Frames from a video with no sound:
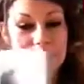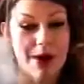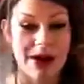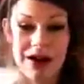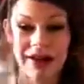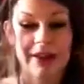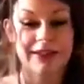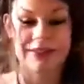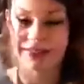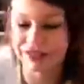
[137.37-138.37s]
but I
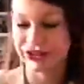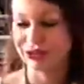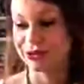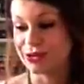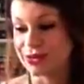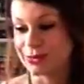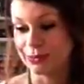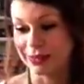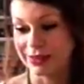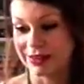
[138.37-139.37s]
had issues
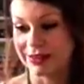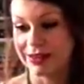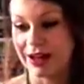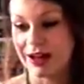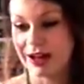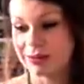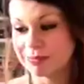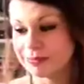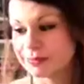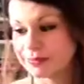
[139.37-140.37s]
with it.
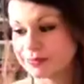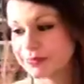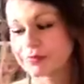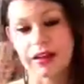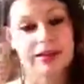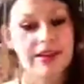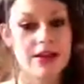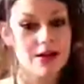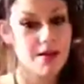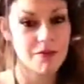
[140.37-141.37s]
I
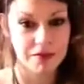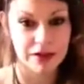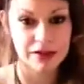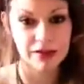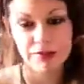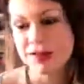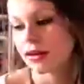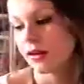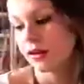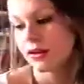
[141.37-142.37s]
didn't love it.
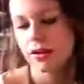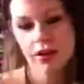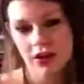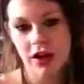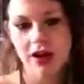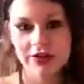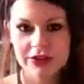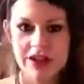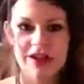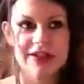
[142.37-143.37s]
I
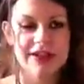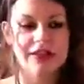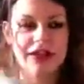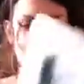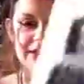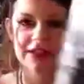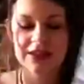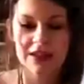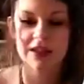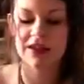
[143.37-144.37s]
didn't
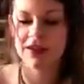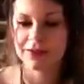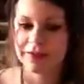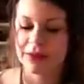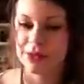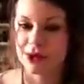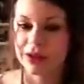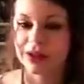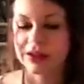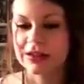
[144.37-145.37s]
dislike it enough that I'm not
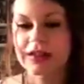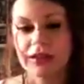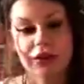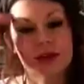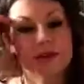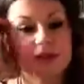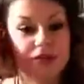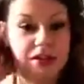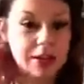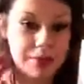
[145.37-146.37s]
going to continue. I'm still
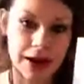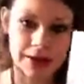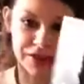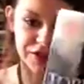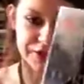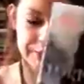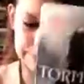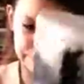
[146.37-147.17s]
going to get Passion